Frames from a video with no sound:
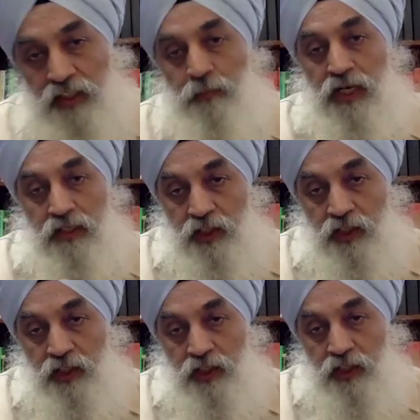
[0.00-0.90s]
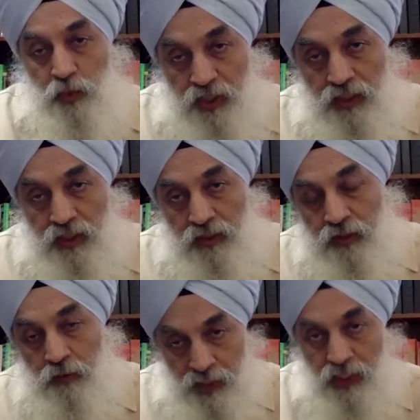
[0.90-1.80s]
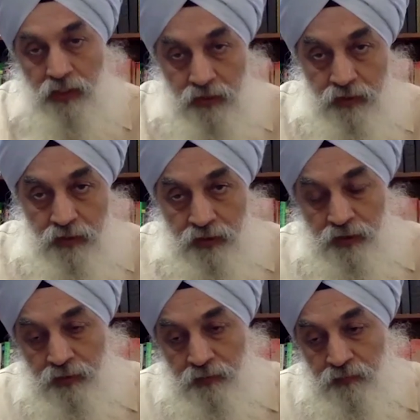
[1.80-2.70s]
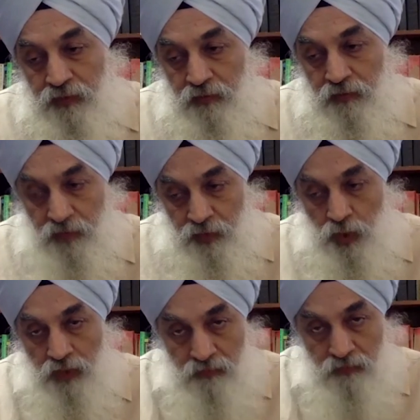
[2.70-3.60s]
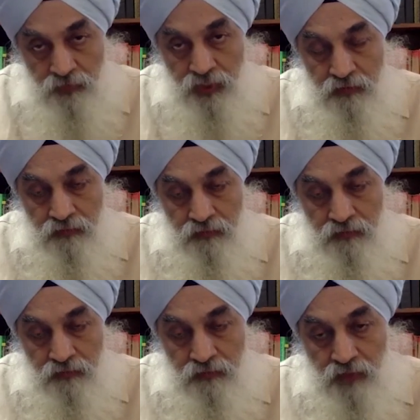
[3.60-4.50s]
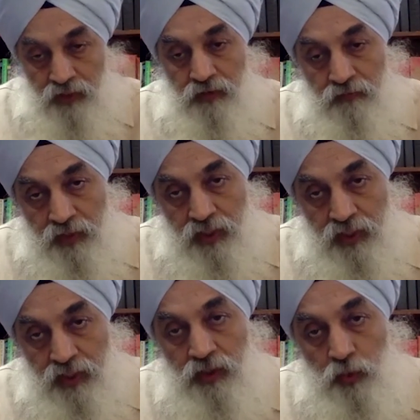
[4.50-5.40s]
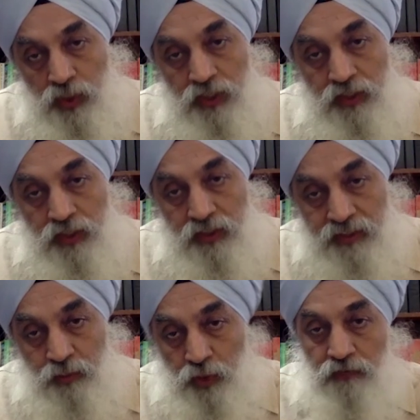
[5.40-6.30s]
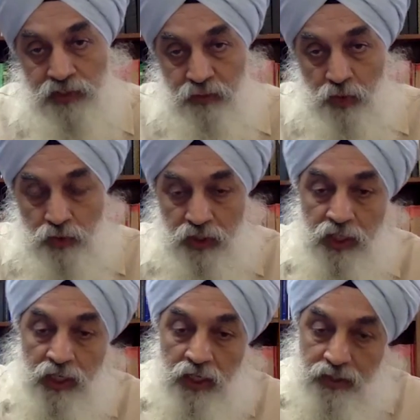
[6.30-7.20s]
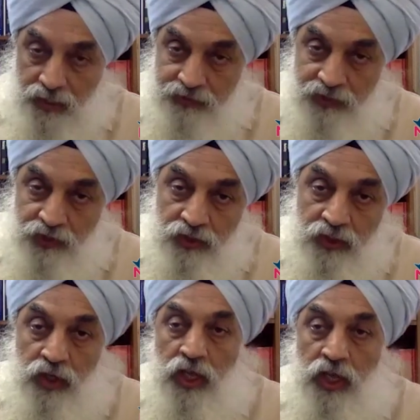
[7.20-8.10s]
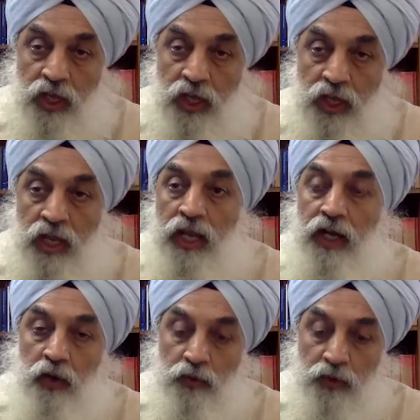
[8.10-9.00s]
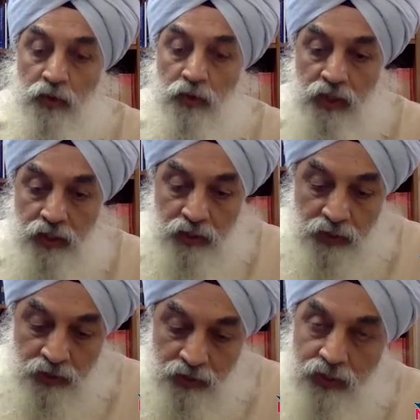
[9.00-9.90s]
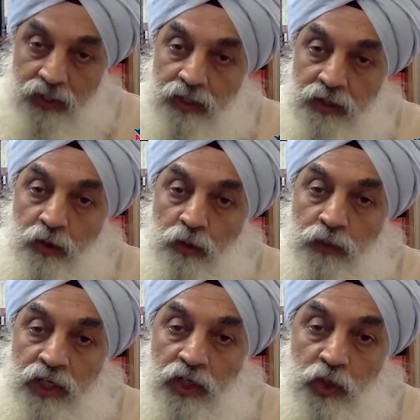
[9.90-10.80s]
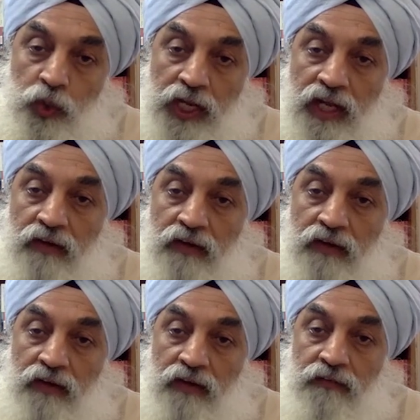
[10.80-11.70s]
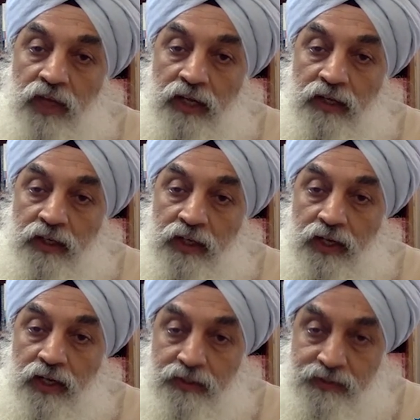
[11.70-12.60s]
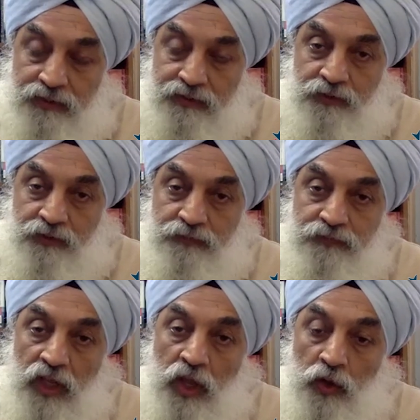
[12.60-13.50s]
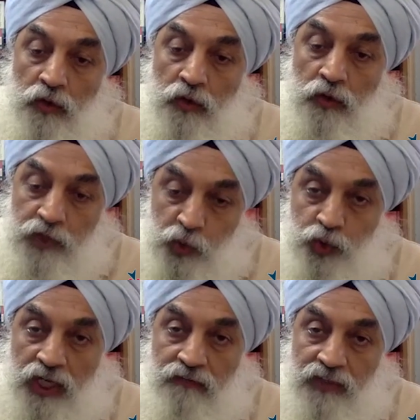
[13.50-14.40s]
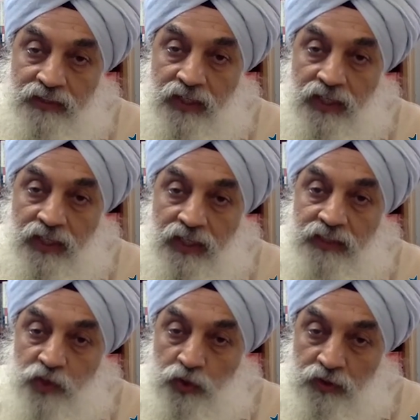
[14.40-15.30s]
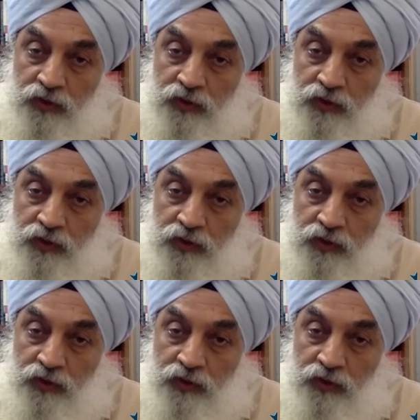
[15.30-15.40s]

that you said, where I, where you have a very valid and very good interesting point, which is about taxation. Now, in India, we don't have an inheritance tax. We used to have wealth tax, which was abolished.